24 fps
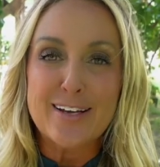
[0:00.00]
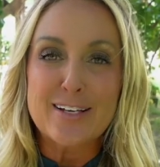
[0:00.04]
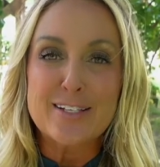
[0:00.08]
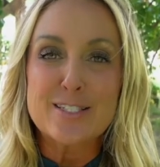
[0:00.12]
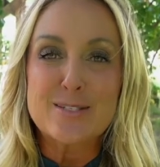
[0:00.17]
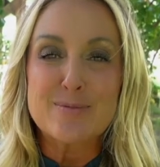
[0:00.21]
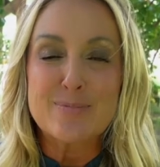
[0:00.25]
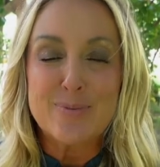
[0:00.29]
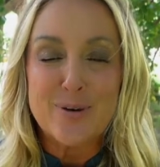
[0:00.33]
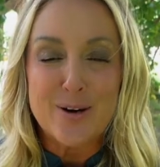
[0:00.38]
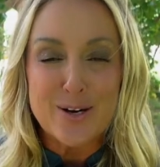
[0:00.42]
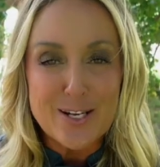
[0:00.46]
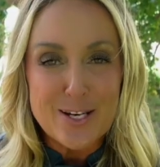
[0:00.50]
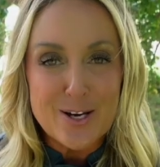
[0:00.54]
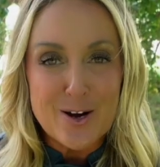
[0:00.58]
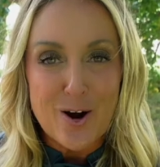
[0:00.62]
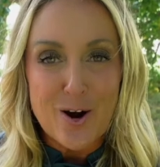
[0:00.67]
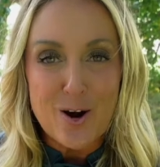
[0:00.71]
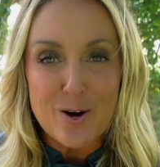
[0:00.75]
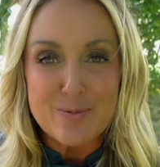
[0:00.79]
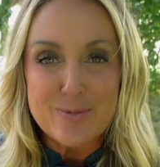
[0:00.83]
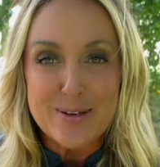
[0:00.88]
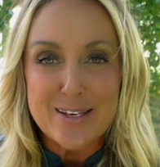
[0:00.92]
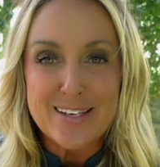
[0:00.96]
It's pretty
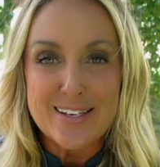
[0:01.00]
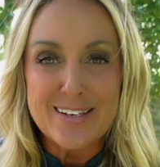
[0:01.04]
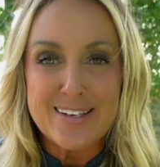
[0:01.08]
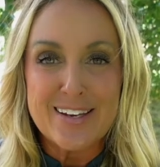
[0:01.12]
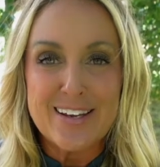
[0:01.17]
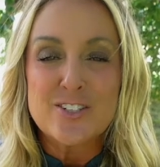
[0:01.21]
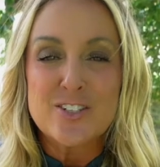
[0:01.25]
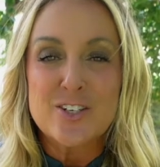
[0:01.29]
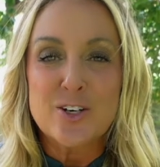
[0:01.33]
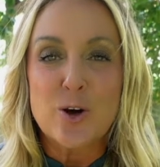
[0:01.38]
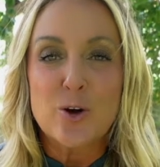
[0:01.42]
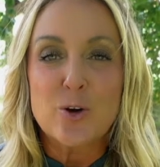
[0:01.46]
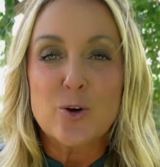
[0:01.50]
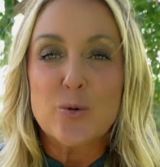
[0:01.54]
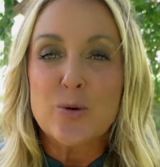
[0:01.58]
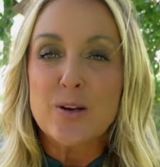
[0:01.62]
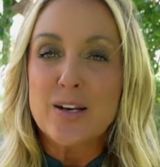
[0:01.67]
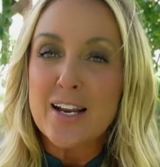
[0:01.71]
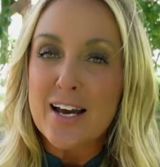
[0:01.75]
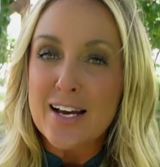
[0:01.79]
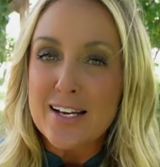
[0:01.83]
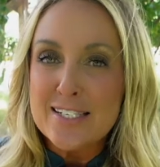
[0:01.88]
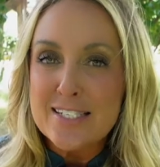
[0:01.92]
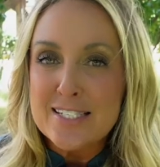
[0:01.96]
common to go to a
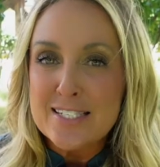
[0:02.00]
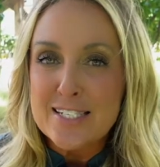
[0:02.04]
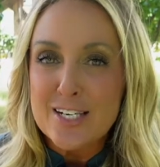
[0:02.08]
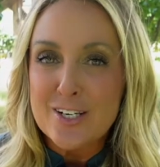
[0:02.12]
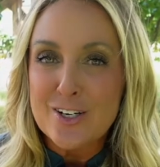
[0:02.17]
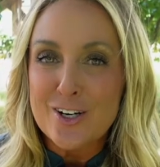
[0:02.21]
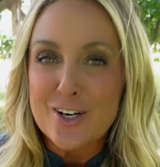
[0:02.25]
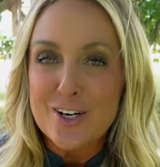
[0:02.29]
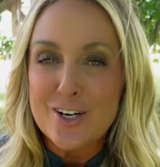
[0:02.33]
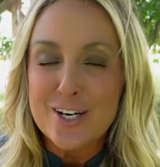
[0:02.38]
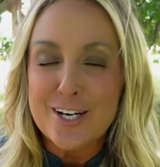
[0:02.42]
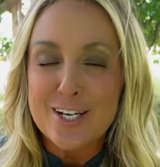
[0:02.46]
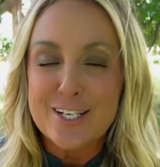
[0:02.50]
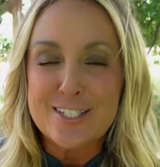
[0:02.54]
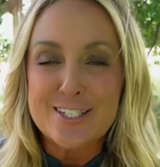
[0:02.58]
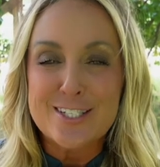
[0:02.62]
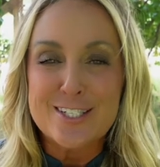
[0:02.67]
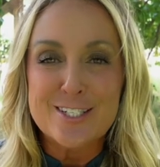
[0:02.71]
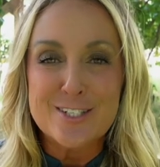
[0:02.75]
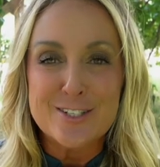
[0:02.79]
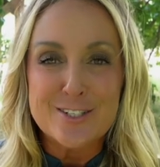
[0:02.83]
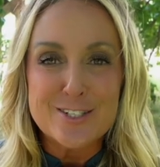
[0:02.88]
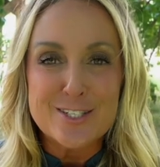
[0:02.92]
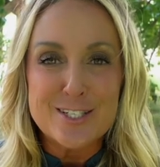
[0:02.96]
nice dinner and
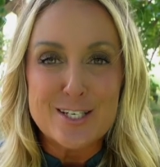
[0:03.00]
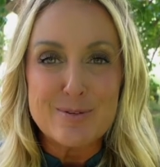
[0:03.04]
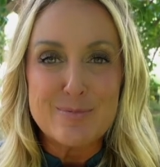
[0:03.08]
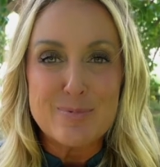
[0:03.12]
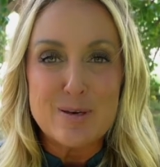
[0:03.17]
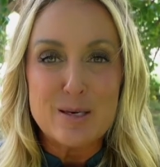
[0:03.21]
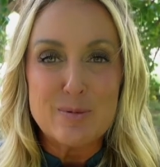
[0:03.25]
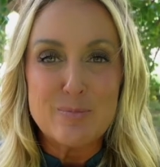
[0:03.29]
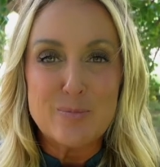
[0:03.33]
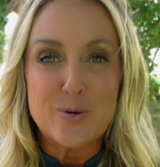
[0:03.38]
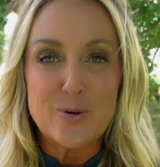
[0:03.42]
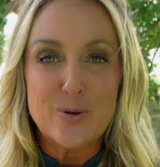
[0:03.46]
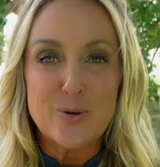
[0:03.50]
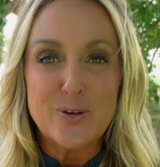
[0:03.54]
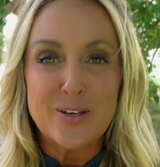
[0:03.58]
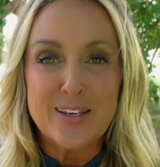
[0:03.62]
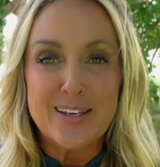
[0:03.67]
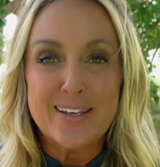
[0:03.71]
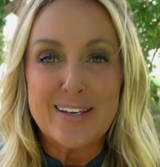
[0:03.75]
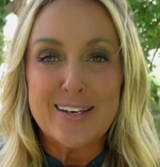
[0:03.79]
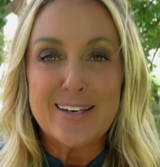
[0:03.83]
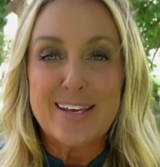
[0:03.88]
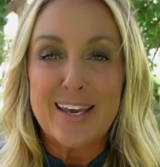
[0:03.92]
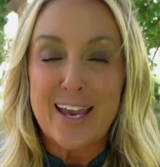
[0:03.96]
still see people
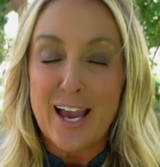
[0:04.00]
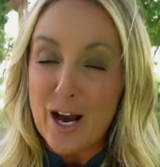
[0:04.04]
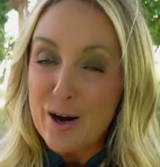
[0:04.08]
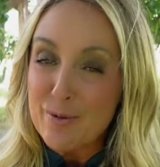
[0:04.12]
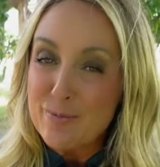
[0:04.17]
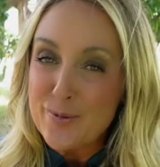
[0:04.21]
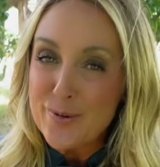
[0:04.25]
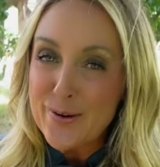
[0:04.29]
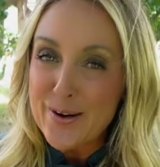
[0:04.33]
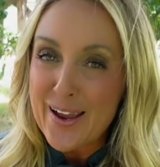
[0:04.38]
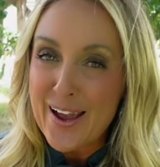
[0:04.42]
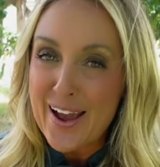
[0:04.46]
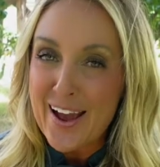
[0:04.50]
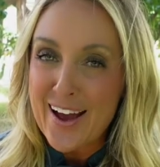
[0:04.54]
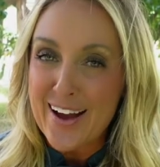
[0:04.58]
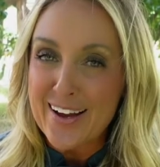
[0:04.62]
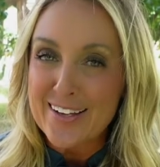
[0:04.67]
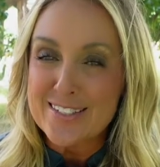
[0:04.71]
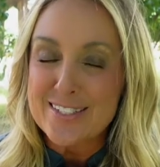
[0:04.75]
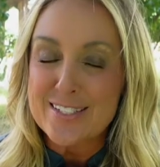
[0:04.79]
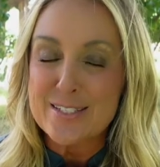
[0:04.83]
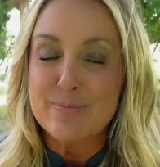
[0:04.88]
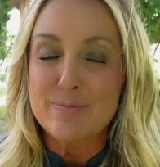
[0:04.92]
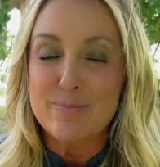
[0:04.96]
in cowboy
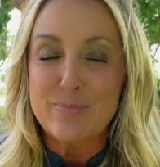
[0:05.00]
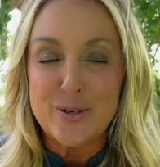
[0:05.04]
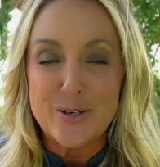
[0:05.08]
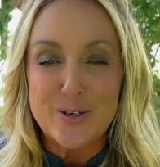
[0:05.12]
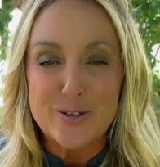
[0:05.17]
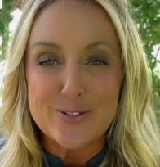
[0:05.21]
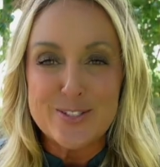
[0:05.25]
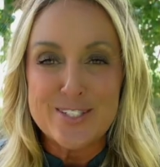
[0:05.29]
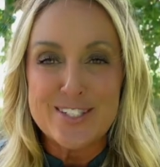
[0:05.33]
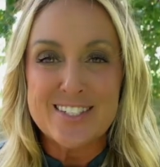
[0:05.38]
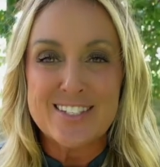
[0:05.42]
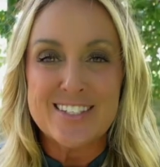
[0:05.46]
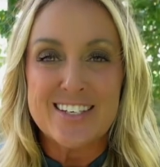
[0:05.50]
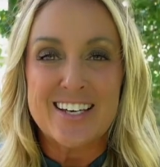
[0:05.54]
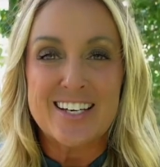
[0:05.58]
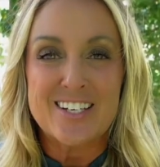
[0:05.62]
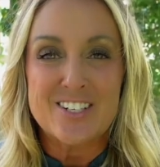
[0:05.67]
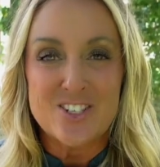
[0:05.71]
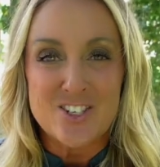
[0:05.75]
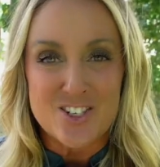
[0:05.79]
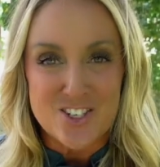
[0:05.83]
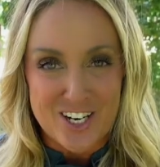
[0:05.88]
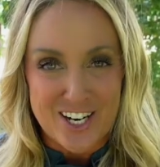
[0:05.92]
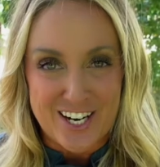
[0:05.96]
hats, boots,
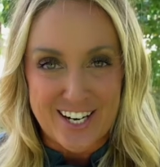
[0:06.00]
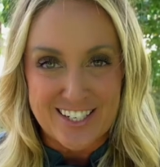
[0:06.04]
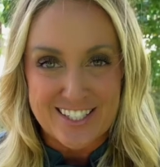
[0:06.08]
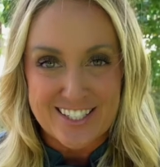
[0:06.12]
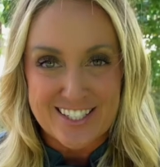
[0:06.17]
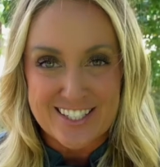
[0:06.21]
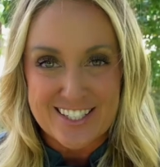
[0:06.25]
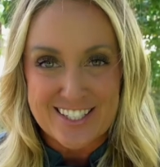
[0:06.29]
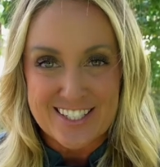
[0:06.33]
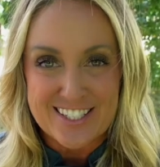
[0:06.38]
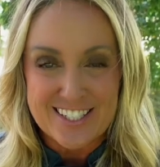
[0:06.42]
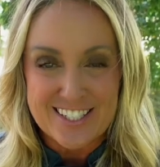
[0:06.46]
and jeans.